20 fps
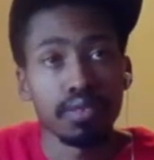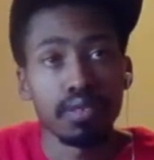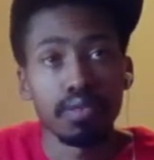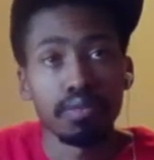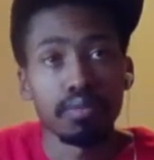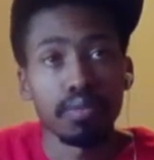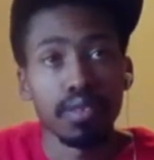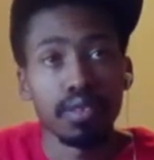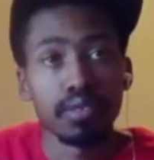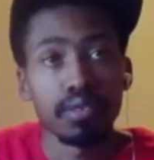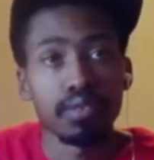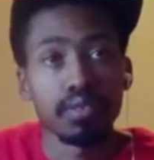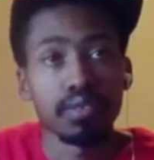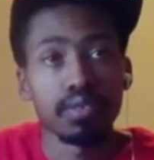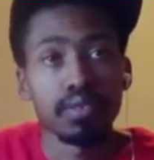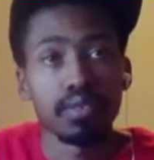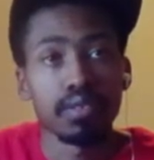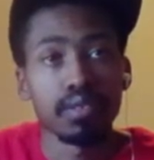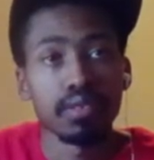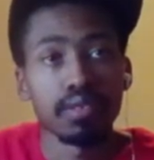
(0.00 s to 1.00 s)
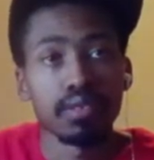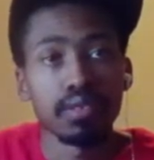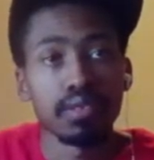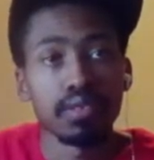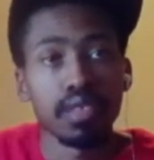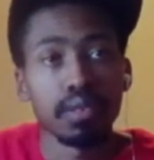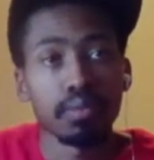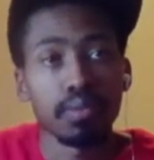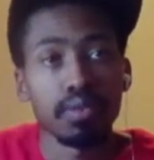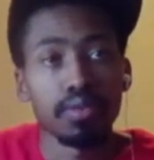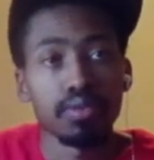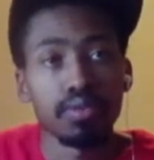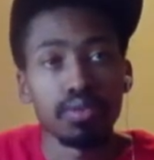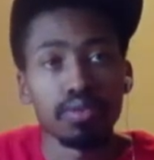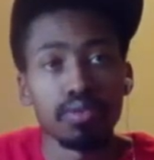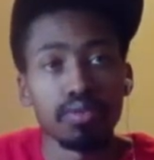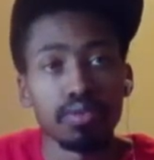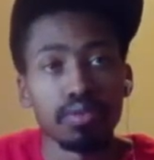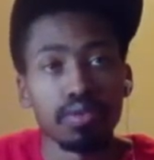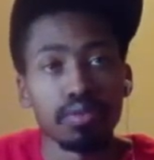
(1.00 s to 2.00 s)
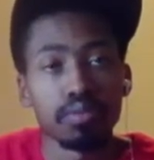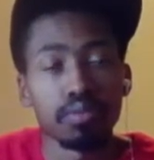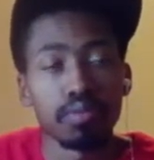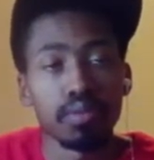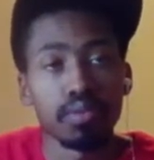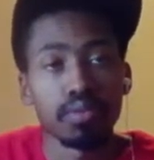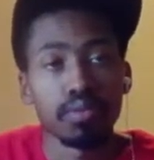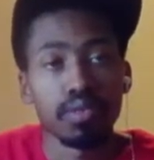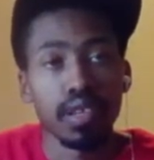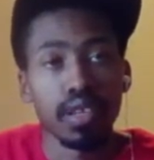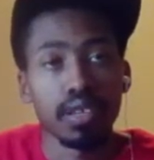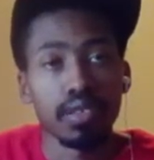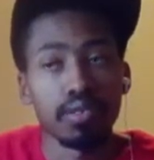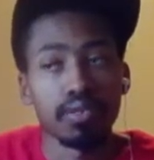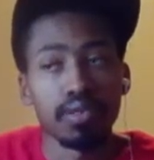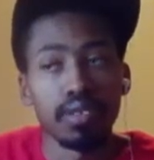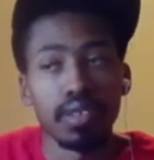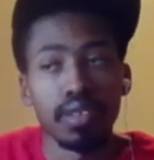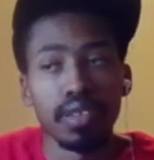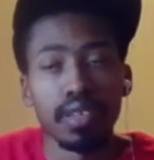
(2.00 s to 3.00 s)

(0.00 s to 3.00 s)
them one step closer to a Super Bowl title?